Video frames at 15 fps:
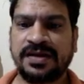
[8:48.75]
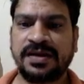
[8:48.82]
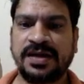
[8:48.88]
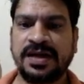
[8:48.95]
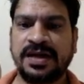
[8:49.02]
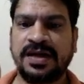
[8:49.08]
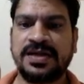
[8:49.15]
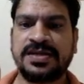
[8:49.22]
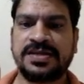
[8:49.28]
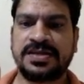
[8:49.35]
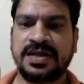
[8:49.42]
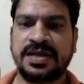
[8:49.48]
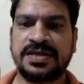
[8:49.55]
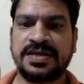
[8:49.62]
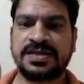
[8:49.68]
is
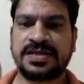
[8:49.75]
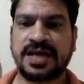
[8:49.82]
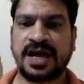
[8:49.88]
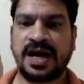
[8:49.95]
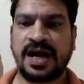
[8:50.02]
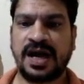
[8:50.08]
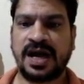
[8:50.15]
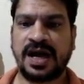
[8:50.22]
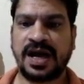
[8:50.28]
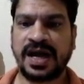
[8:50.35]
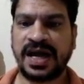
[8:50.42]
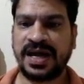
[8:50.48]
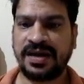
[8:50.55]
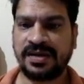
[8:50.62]
again